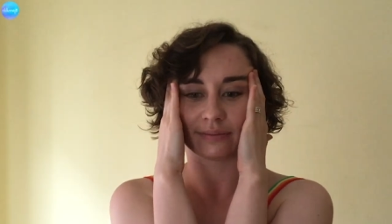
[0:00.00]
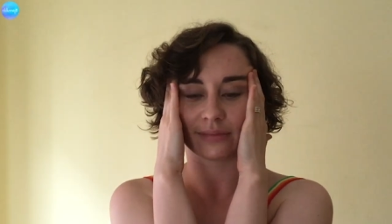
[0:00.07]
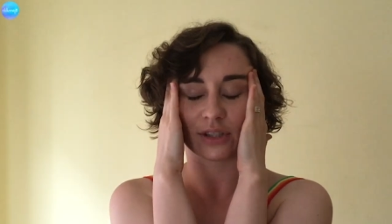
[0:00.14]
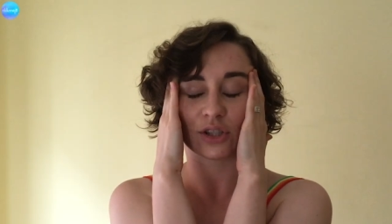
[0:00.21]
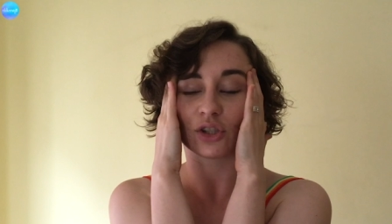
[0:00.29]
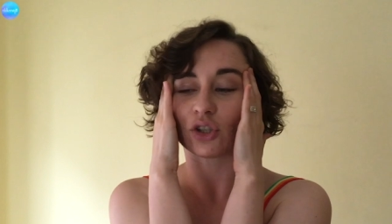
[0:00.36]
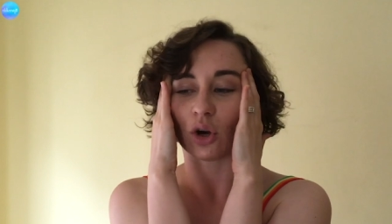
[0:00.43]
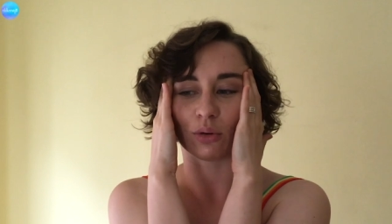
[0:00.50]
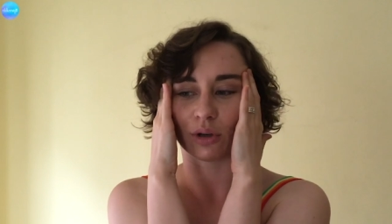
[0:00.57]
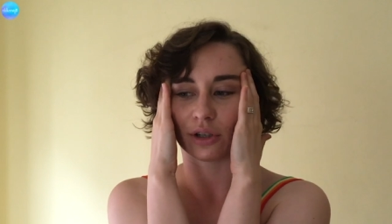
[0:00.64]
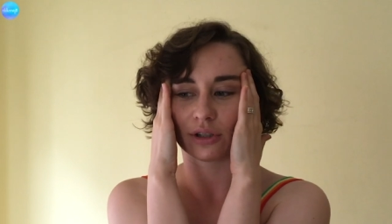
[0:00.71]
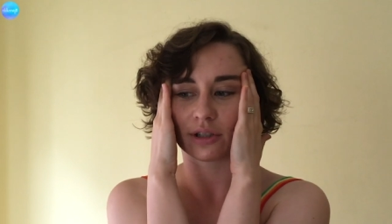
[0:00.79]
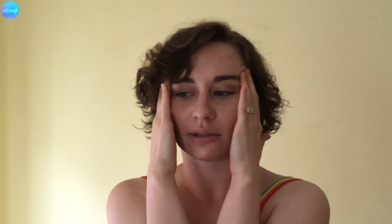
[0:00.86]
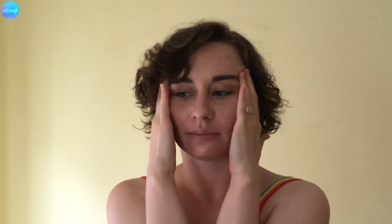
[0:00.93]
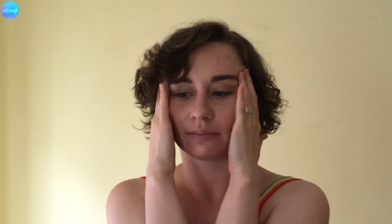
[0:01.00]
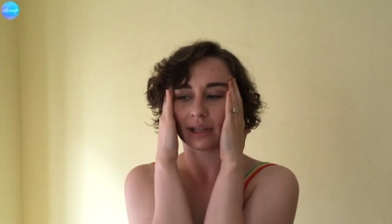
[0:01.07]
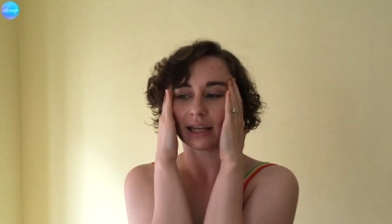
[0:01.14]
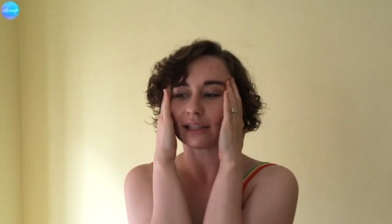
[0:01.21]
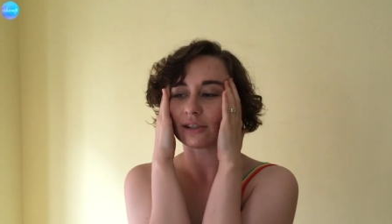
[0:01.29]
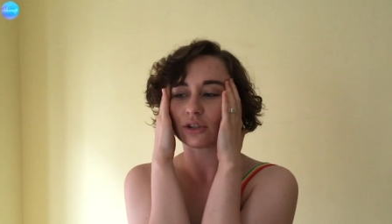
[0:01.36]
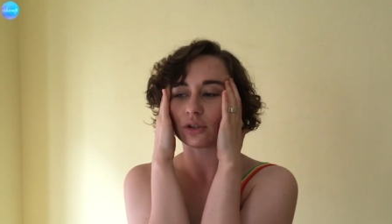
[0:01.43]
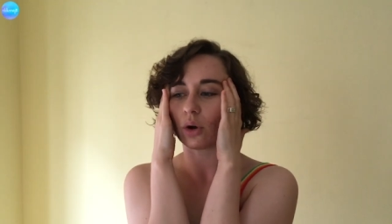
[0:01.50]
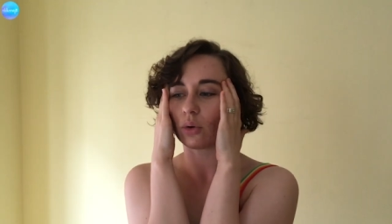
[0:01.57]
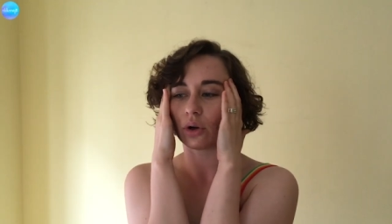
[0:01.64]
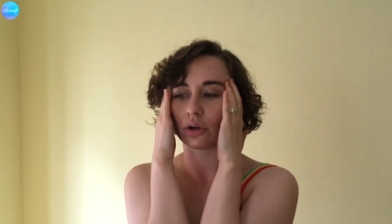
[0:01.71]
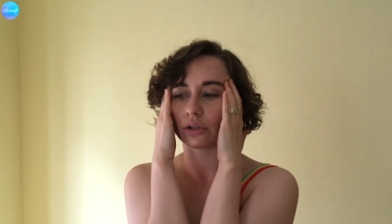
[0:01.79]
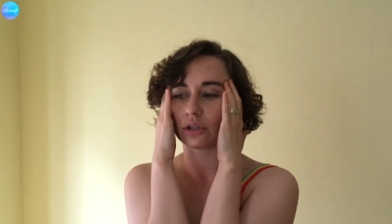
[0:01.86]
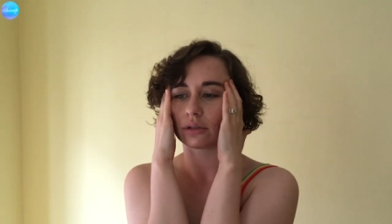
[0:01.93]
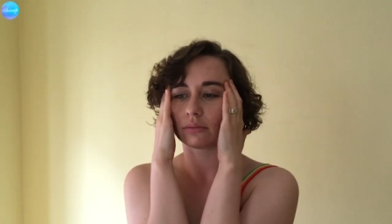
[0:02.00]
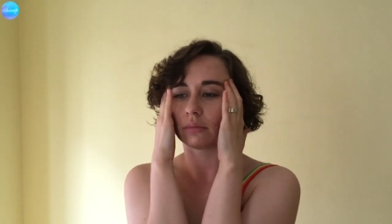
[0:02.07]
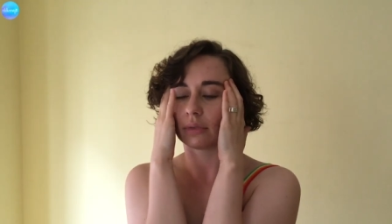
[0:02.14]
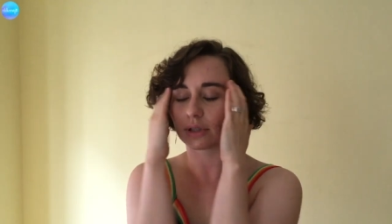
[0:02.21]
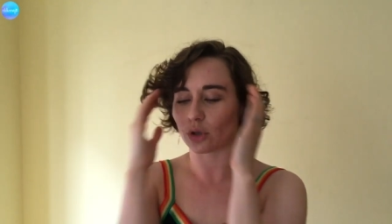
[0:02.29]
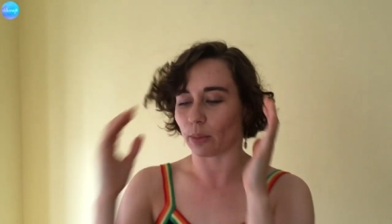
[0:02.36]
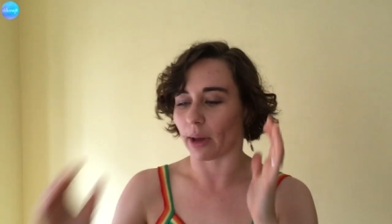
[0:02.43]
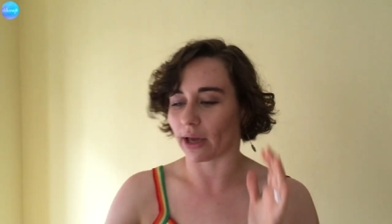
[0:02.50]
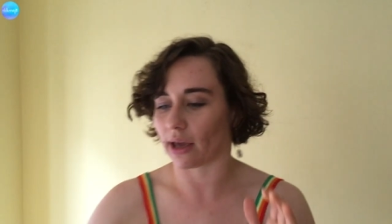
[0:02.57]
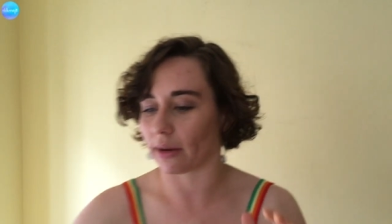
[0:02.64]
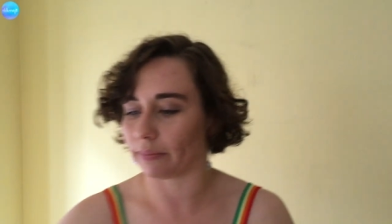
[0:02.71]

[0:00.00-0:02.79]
so good. It's so good. Let's go back